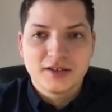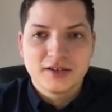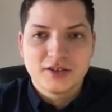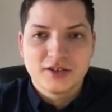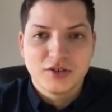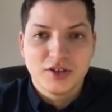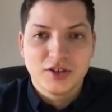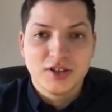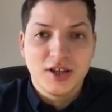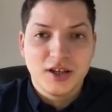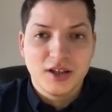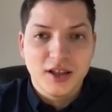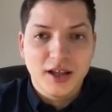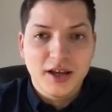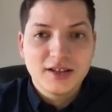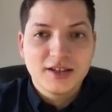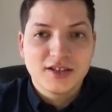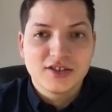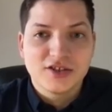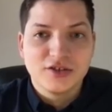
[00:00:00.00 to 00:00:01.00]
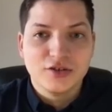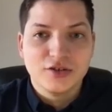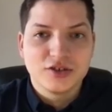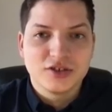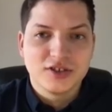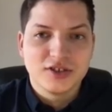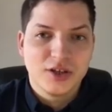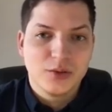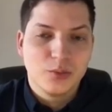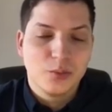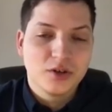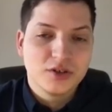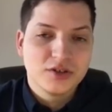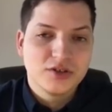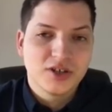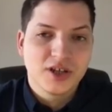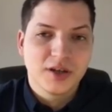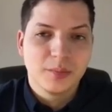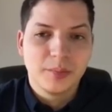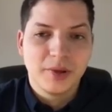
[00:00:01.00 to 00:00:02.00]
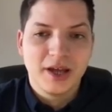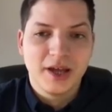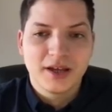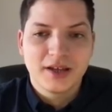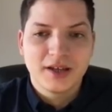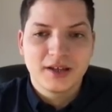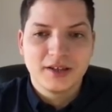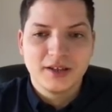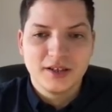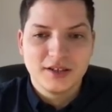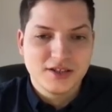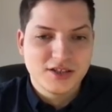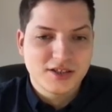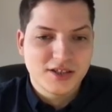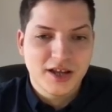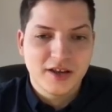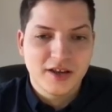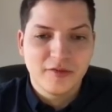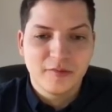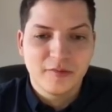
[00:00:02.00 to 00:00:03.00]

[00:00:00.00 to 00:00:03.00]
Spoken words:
so that they like the solution, they want to come back, and they just have